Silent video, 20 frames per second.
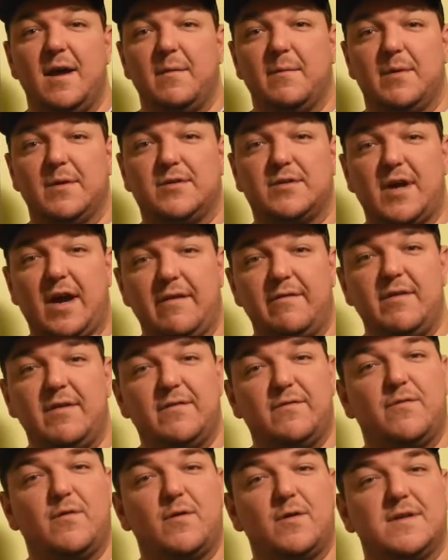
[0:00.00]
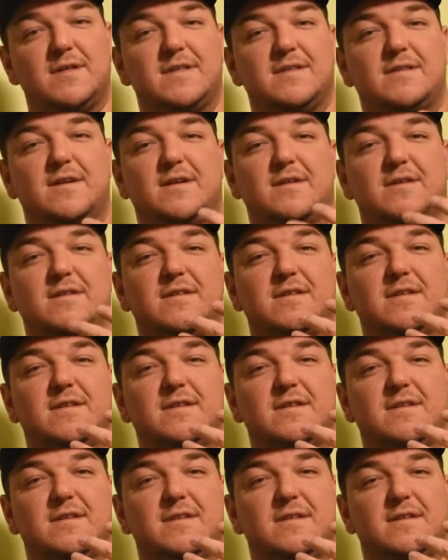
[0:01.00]
But driving forces are
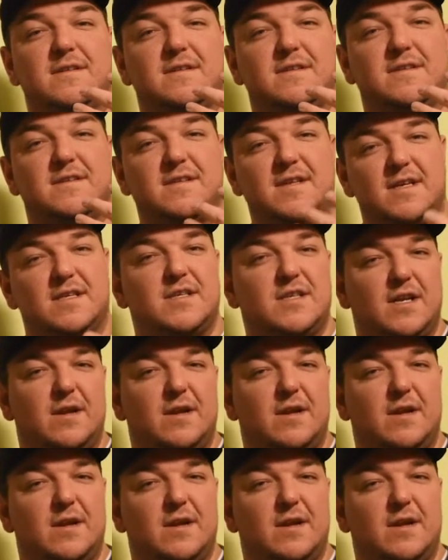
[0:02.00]
such